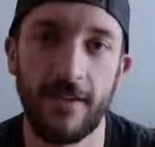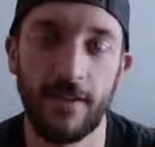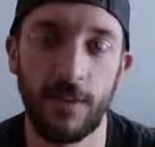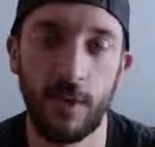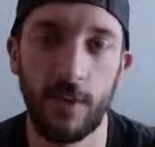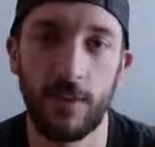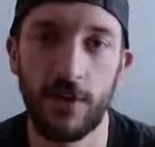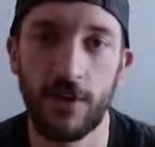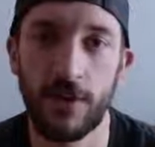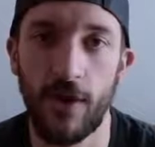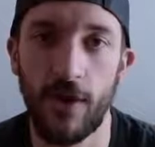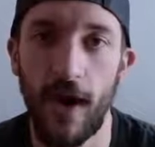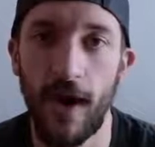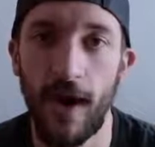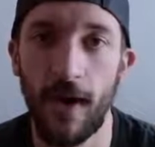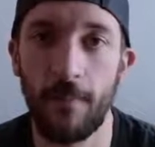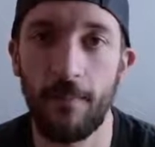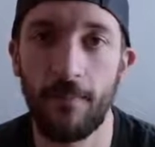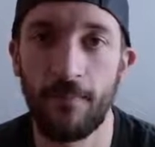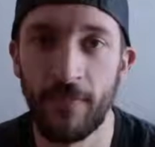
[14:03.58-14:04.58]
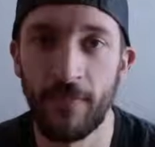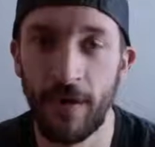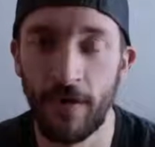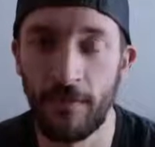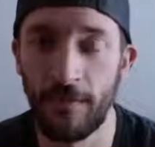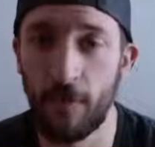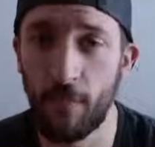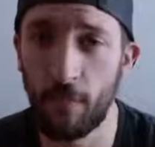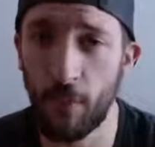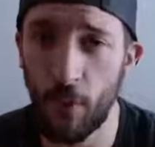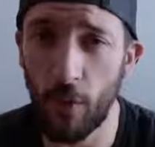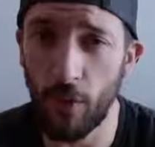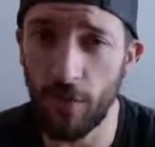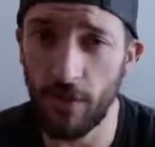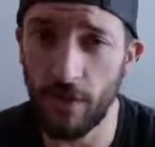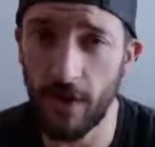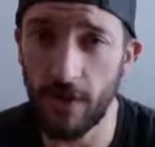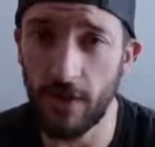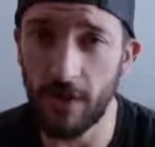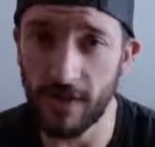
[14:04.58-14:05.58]
to subscribe for more
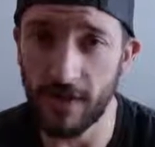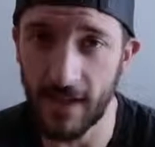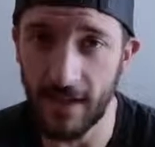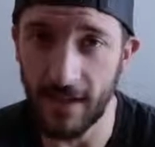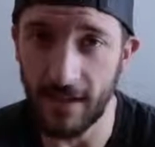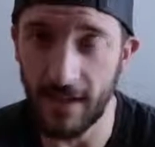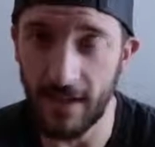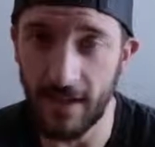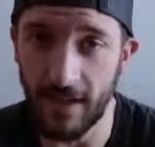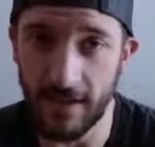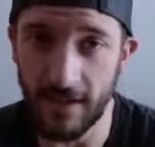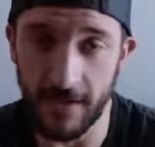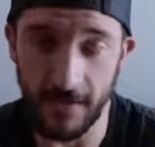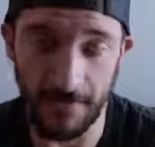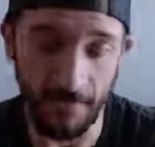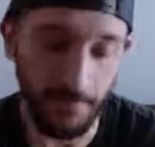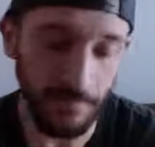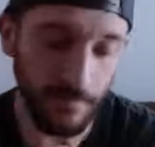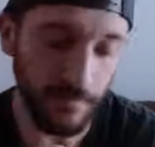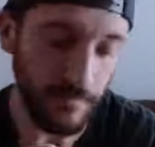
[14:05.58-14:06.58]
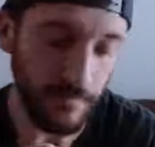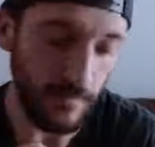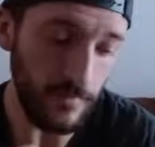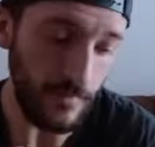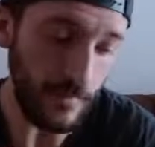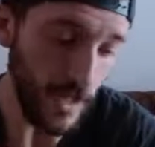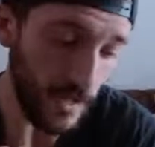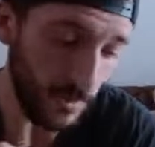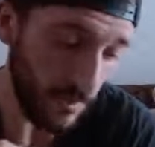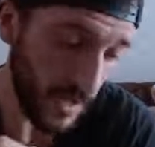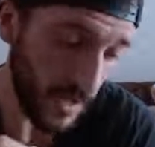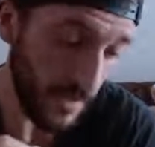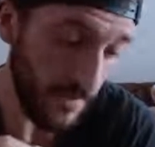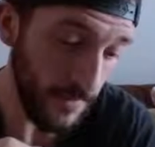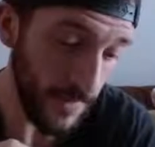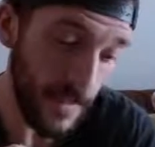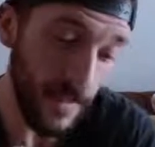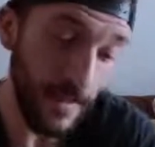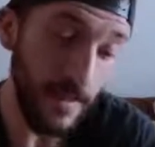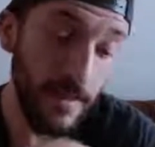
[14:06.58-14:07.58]
videos like this.
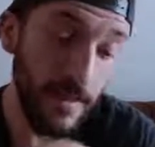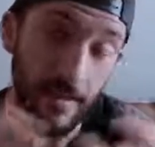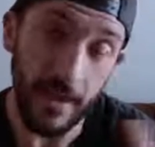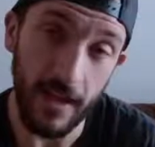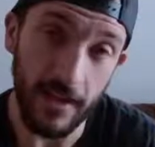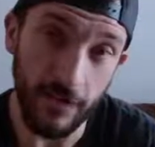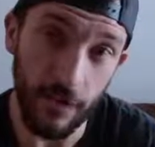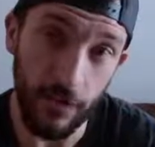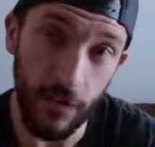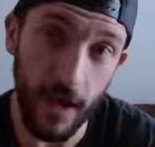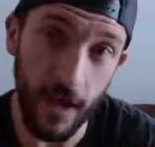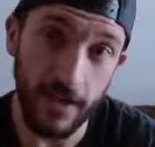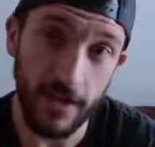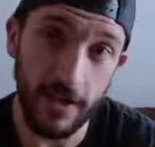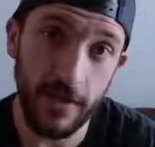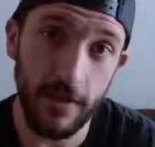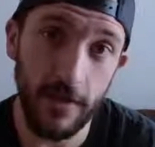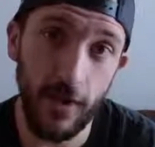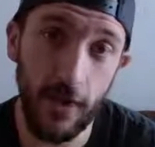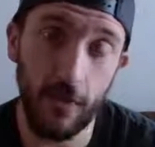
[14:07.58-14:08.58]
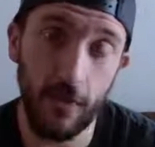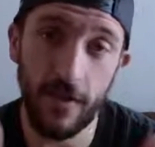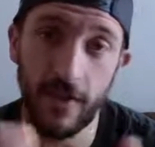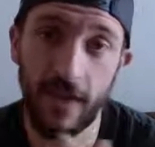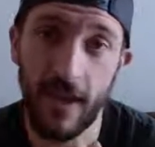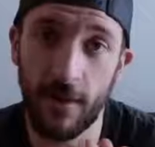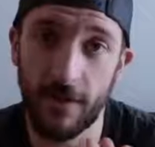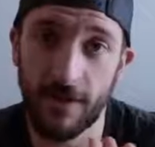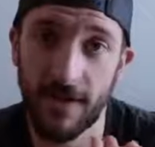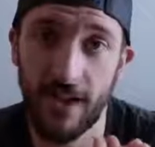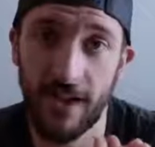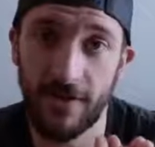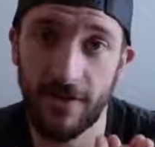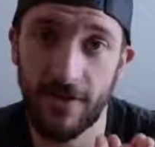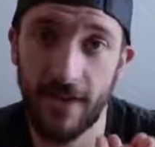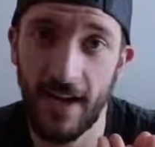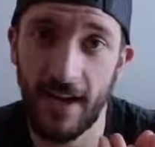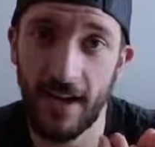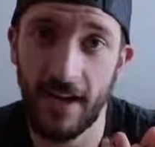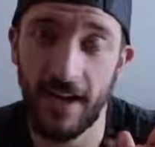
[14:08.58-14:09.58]
But thanks for watching. Hopefully that was
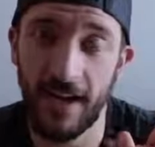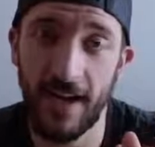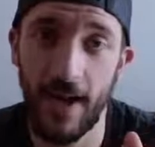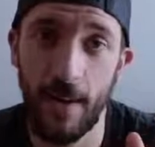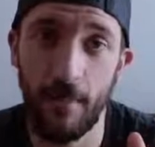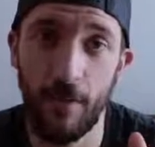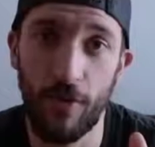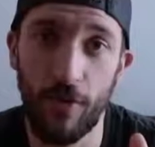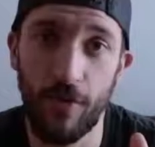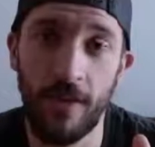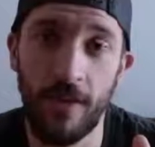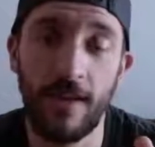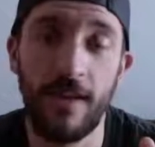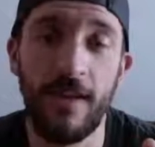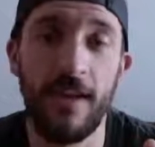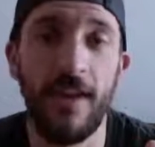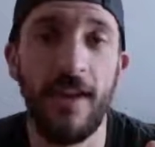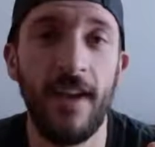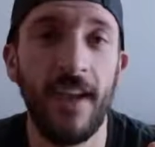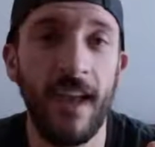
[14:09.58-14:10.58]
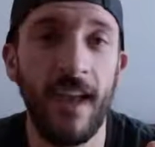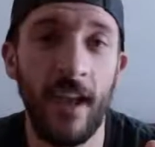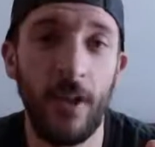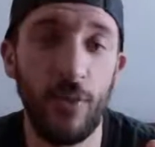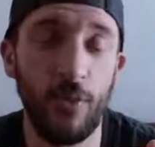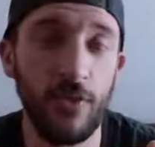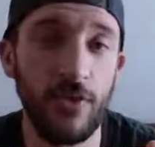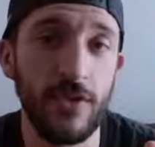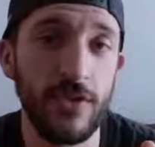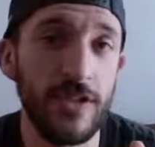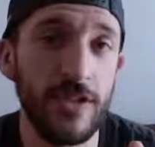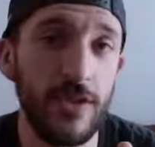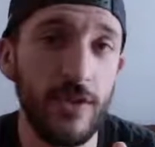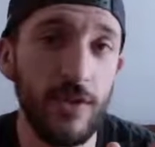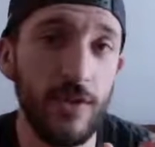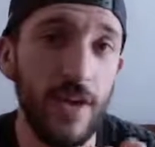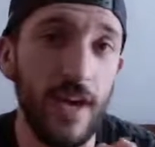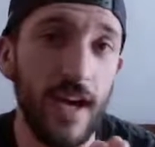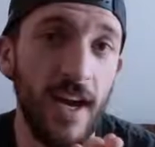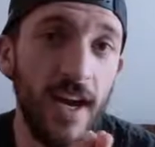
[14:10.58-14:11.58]
entertaining and not boring. And we'll see
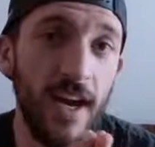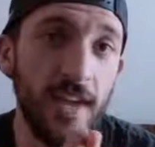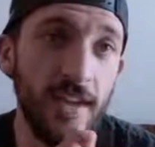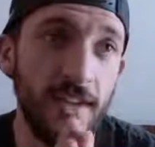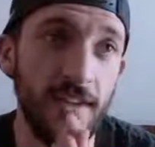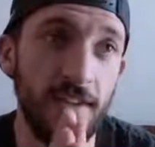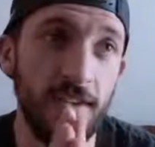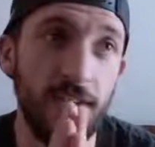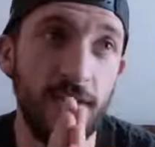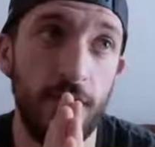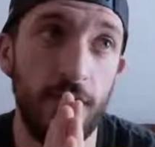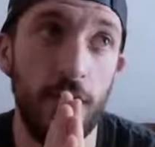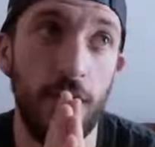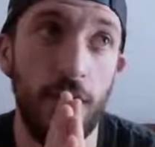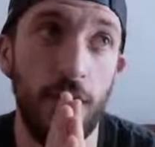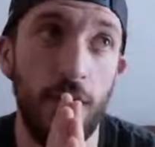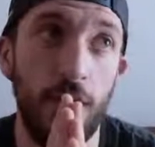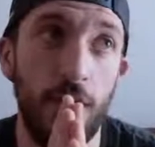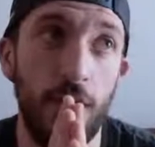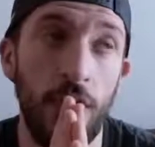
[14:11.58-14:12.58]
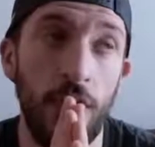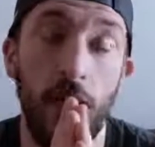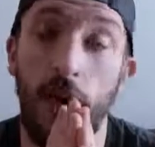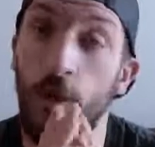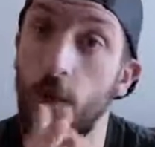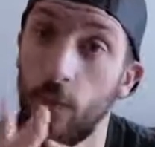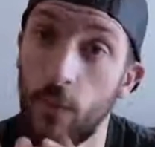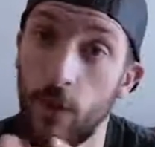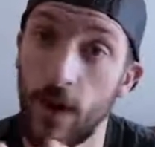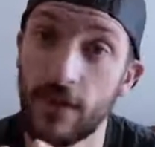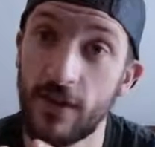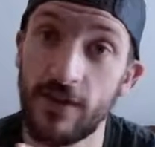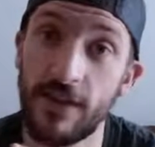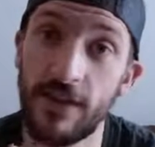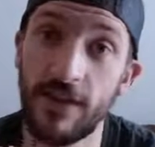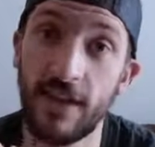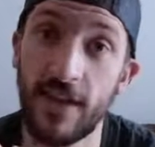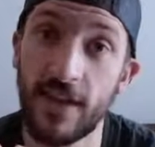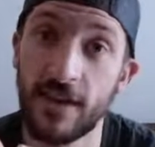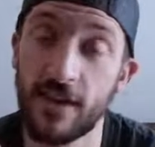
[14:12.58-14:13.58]
you guys, we'll actually
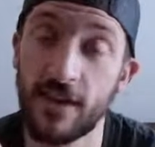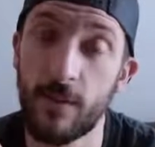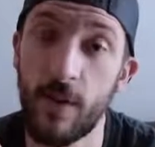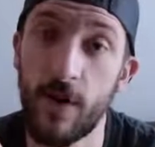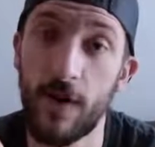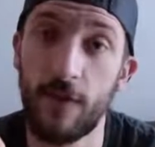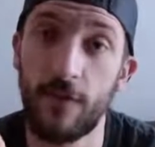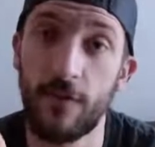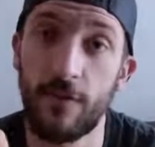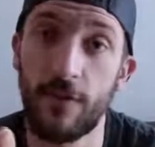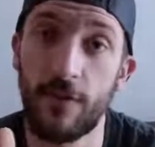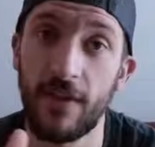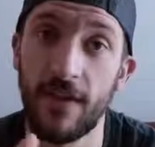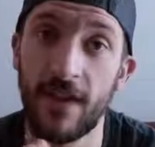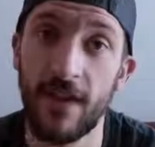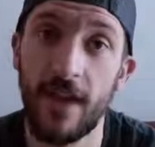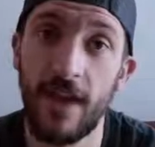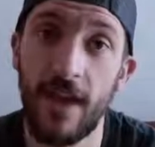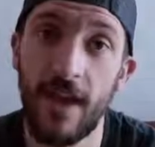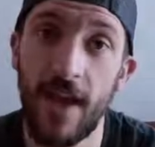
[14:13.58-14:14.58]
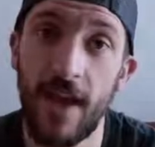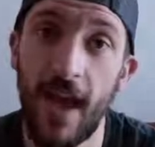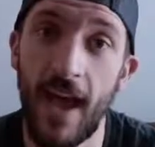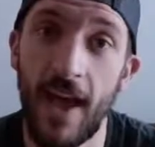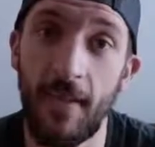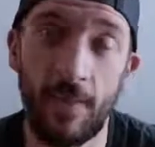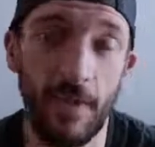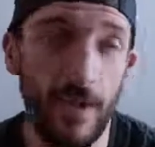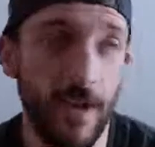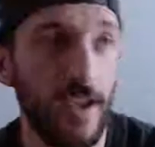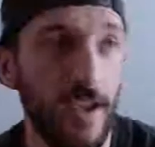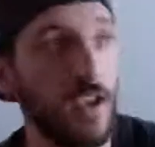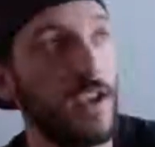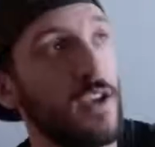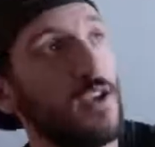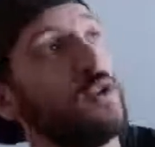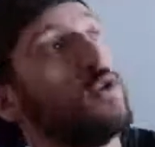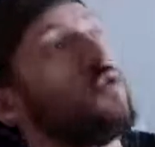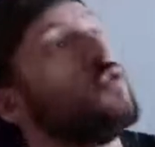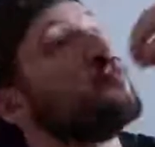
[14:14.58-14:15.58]
see you guys tomorrow for the epic
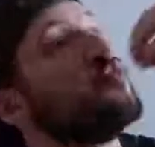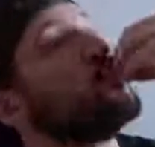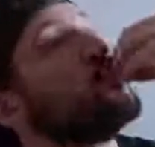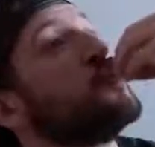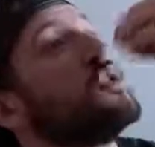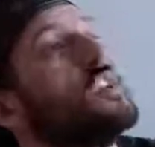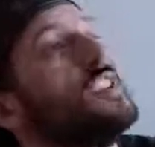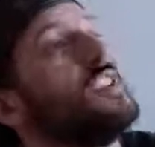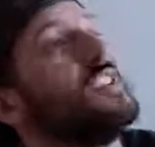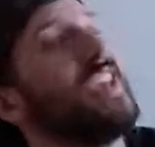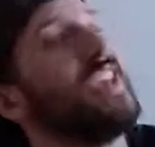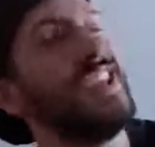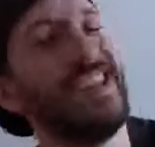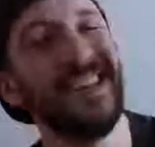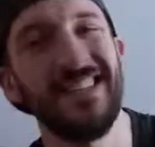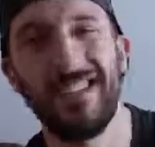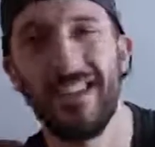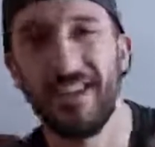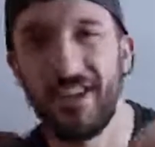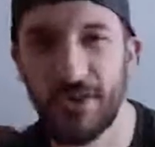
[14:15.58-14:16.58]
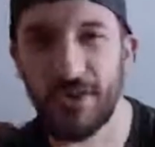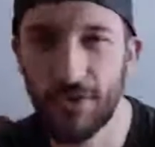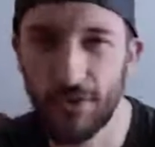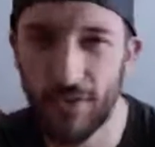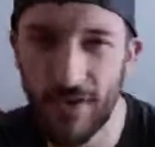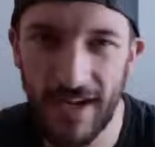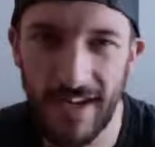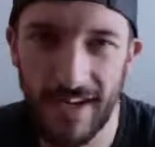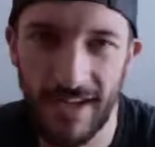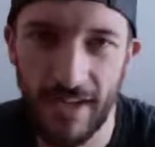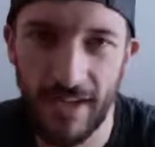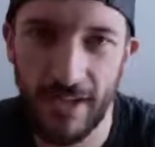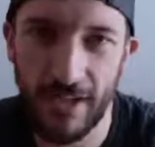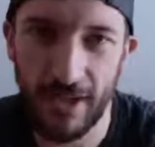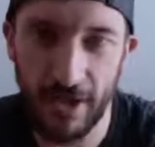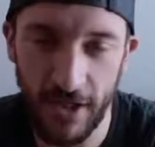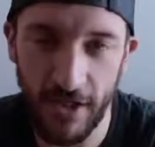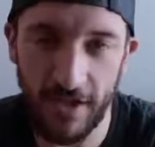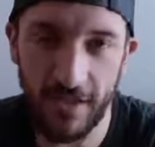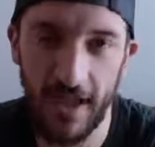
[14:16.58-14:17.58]
tasty treat
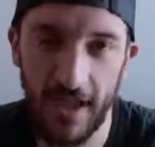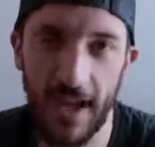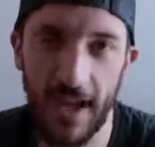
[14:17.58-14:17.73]
cheat